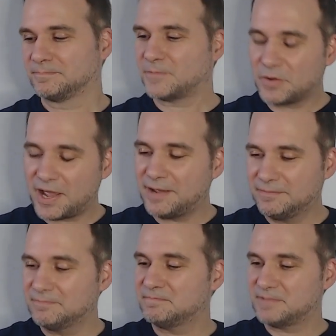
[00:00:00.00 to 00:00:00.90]
Okay,
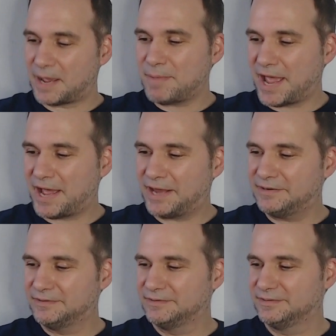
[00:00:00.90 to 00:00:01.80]
not bad.
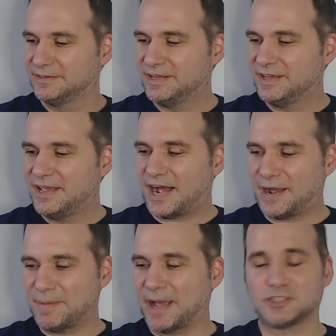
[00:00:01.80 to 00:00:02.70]

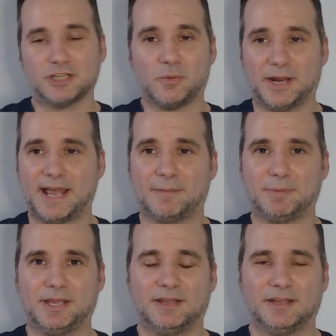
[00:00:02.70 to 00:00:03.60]
I'm actually quite
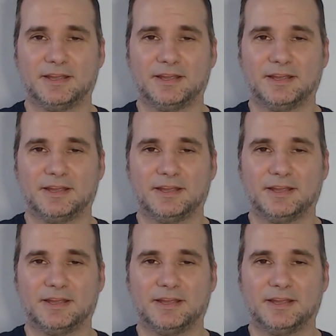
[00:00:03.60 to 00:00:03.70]
happy.